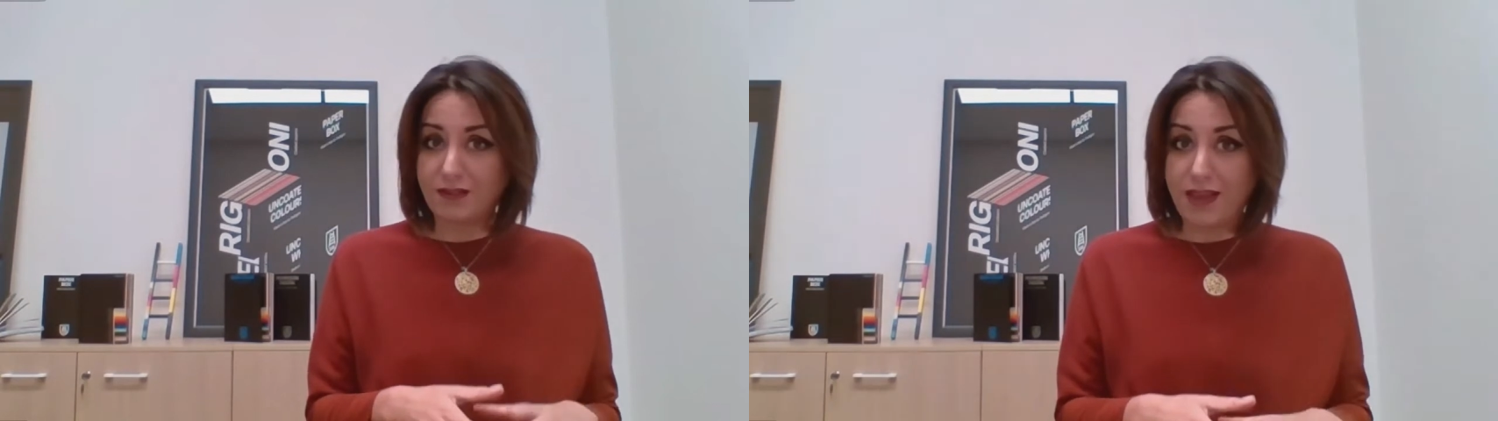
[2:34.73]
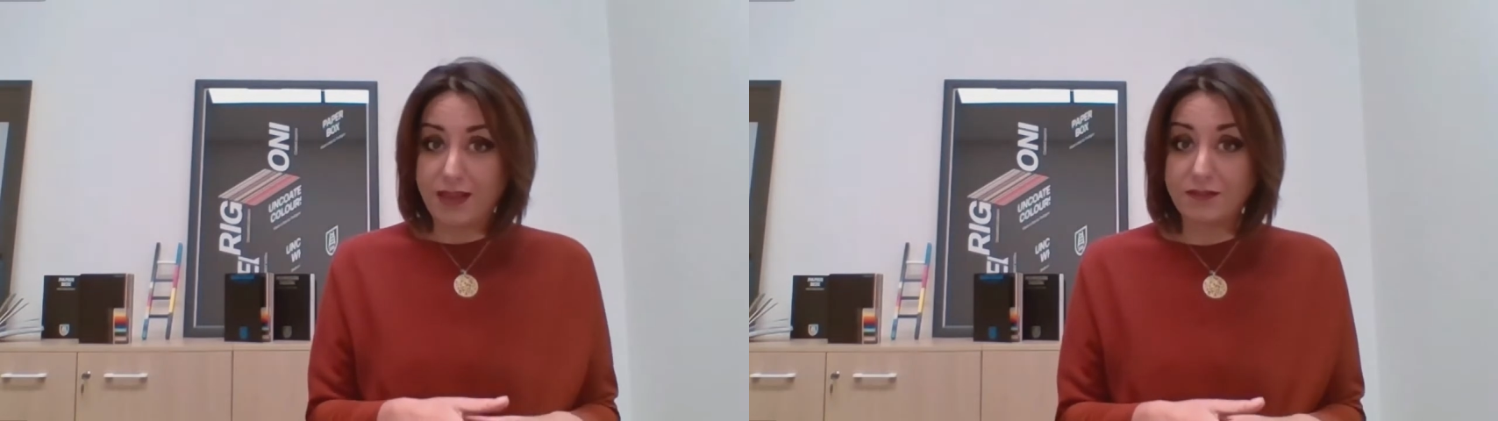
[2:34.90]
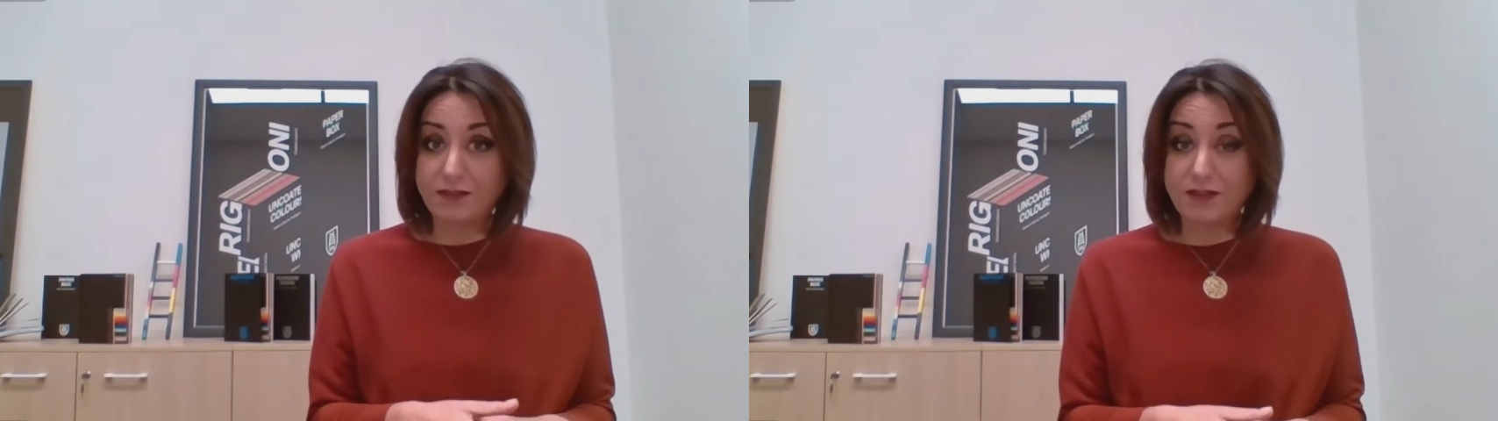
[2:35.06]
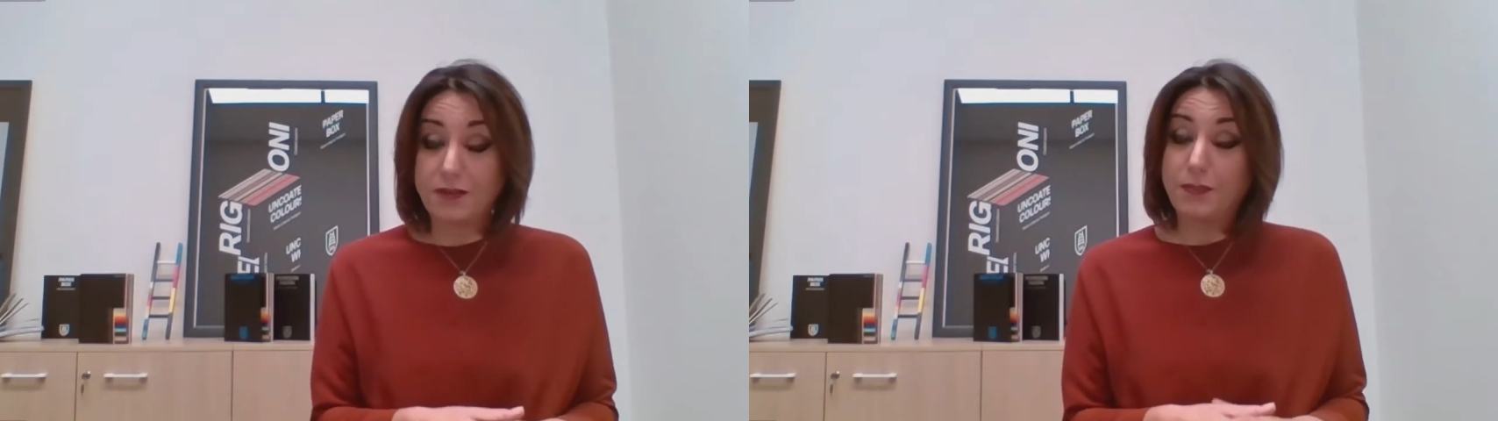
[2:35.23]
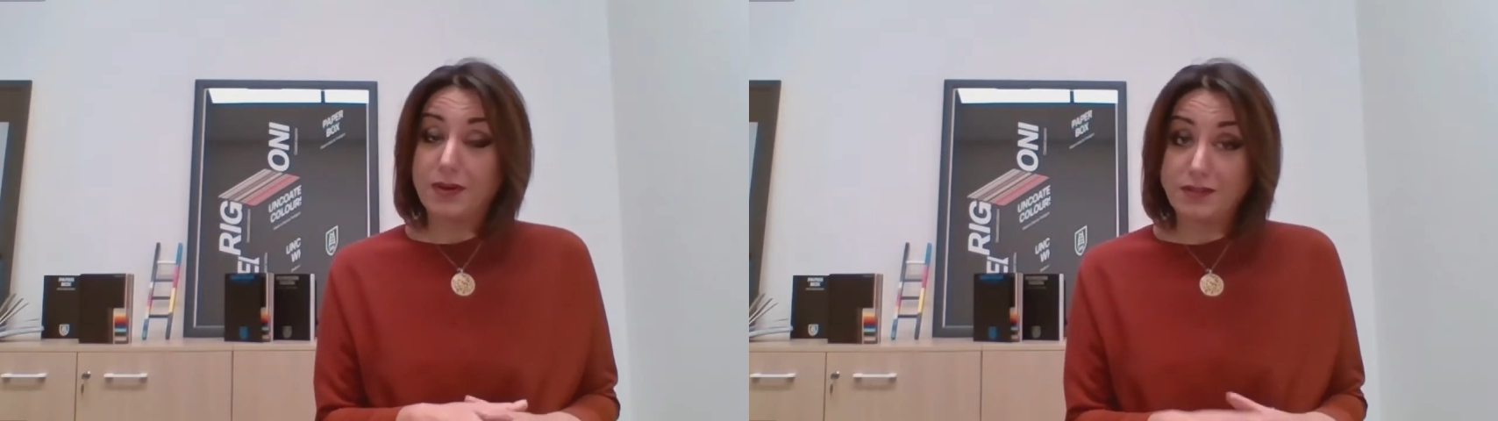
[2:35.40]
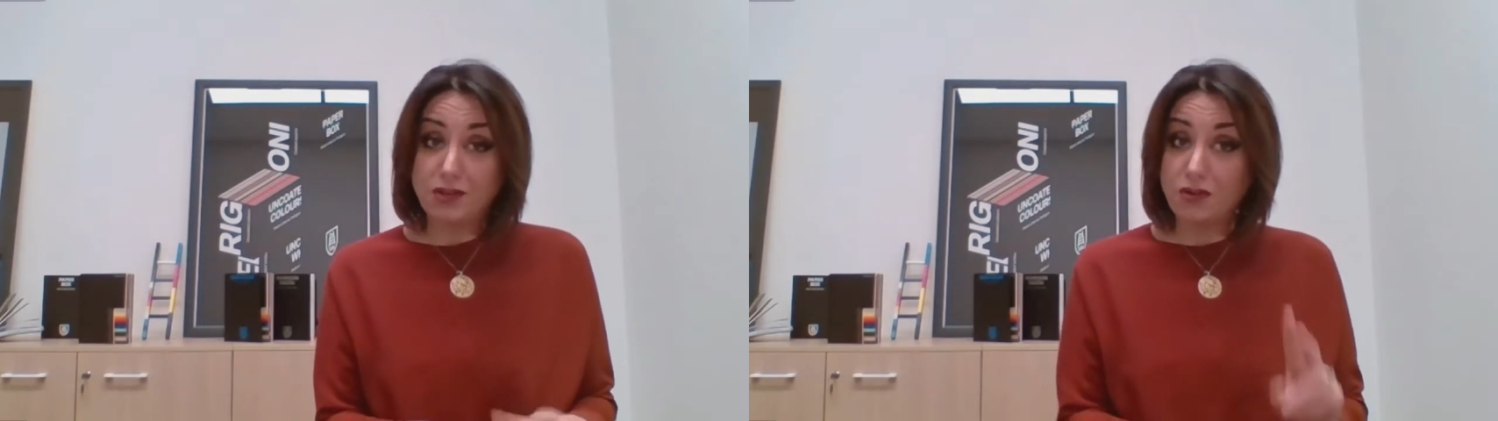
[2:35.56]
and in
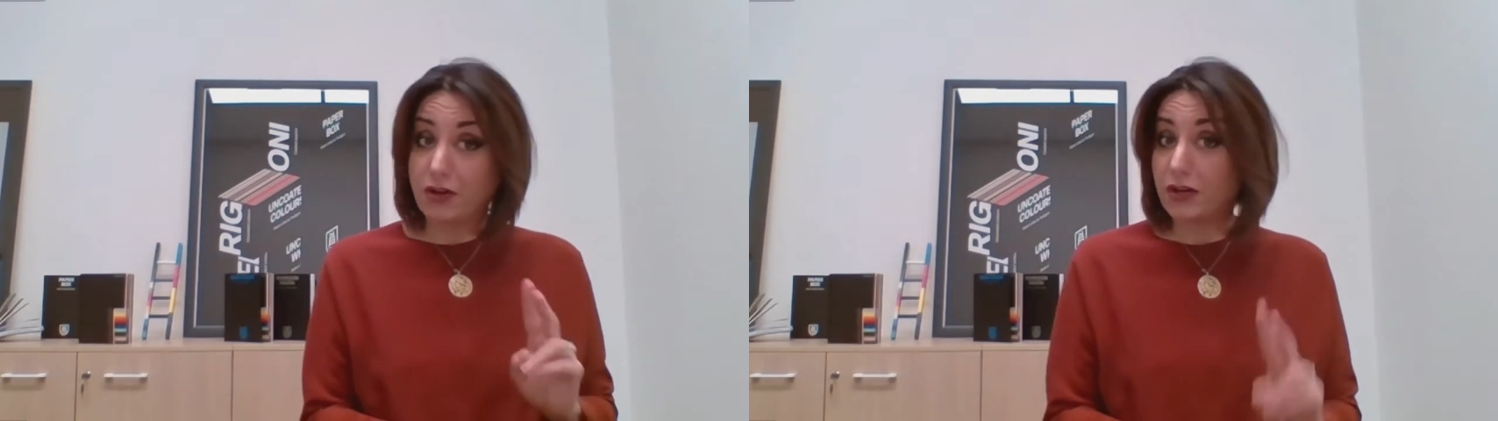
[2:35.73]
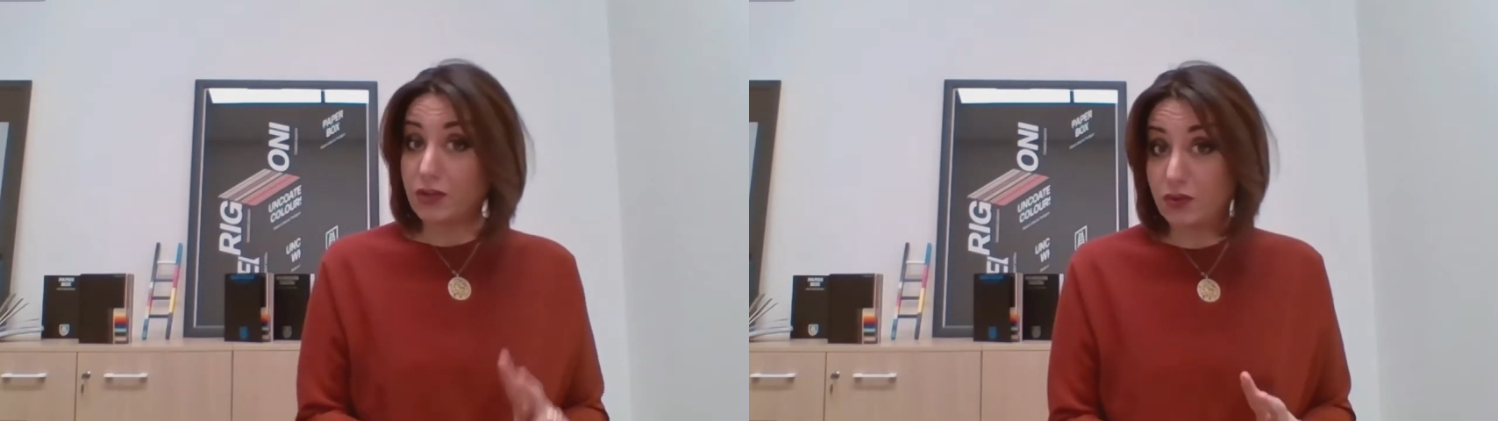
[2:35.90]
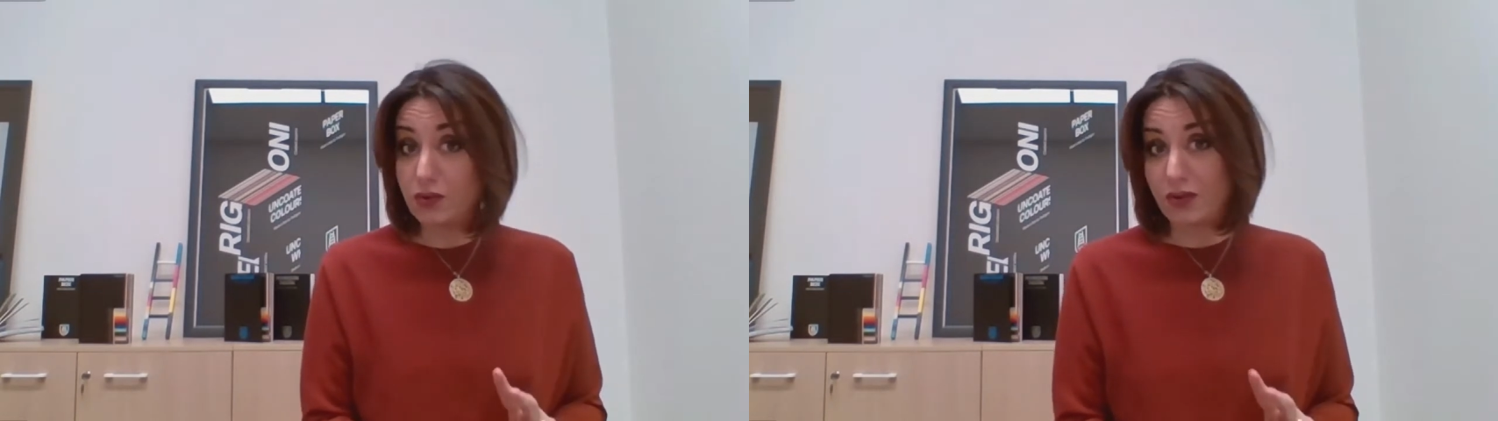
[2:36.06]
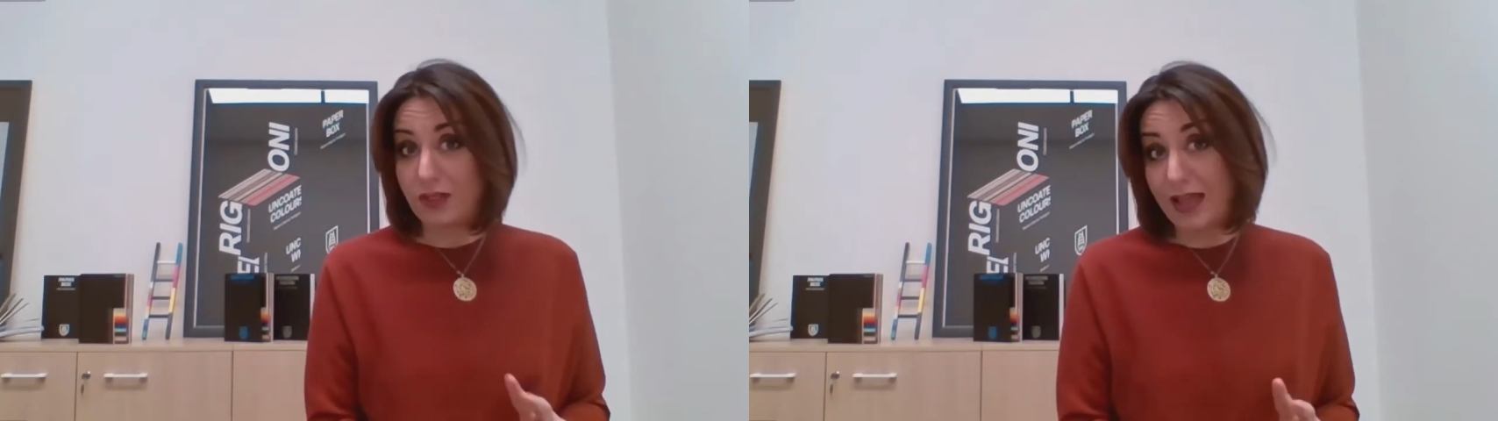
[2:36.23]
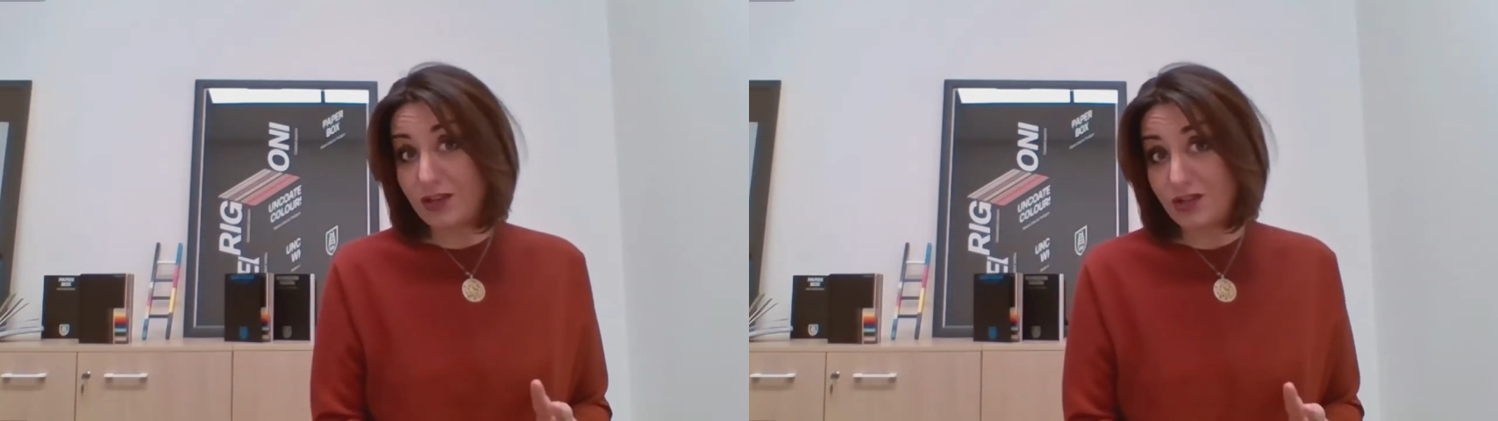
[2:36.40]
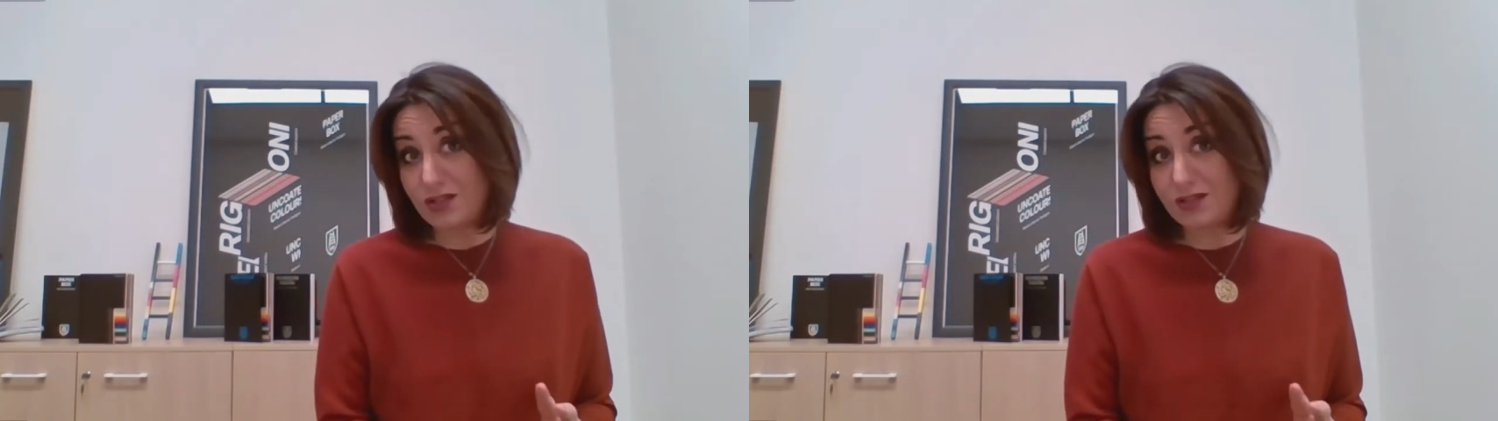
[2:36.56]
particular two
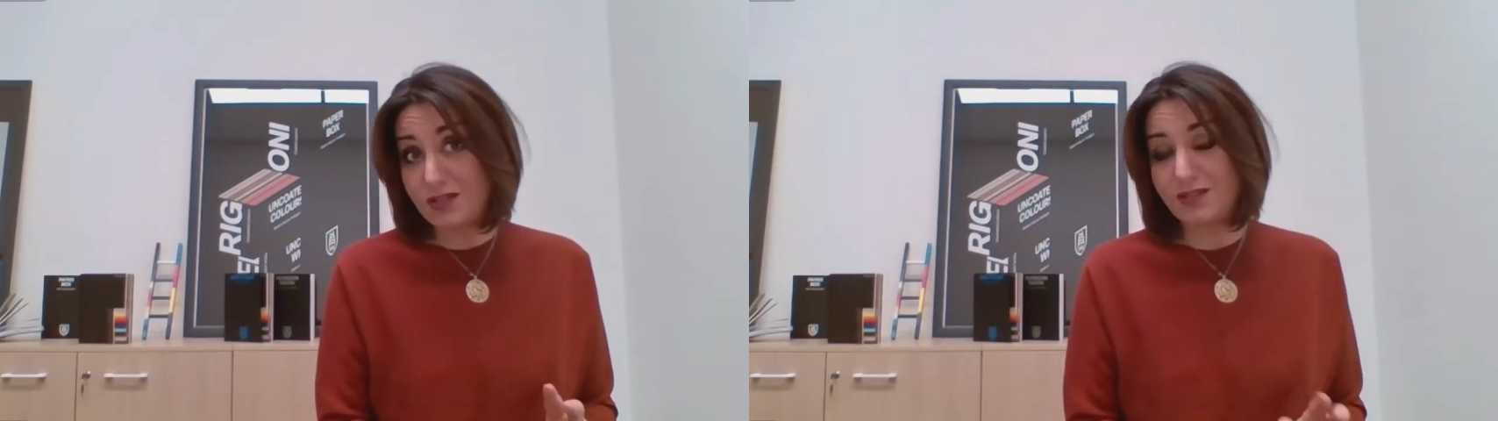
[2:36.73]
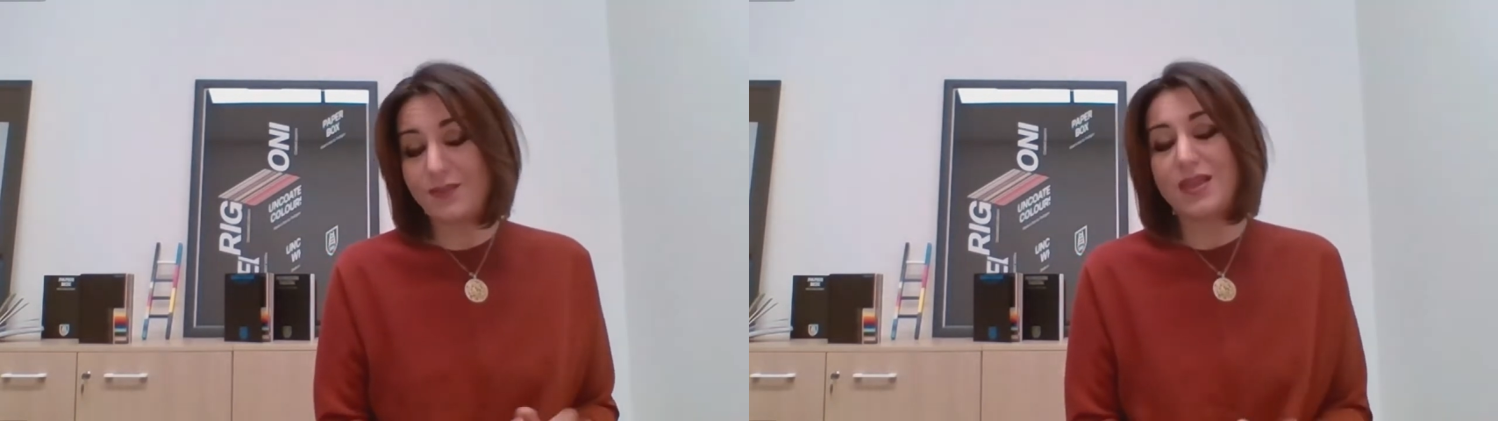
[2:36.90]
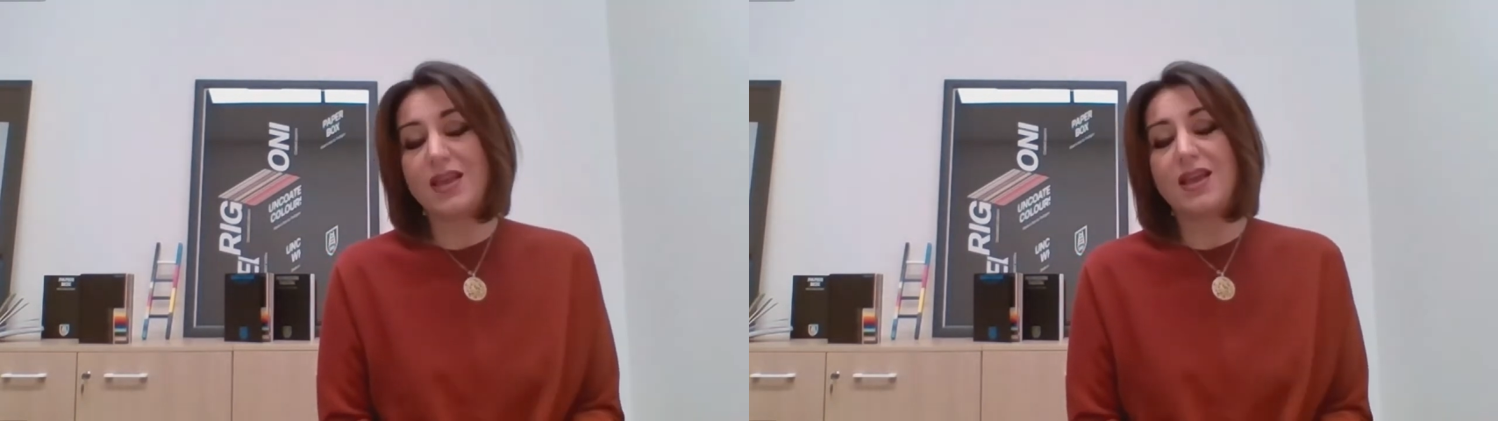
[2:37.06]
collections,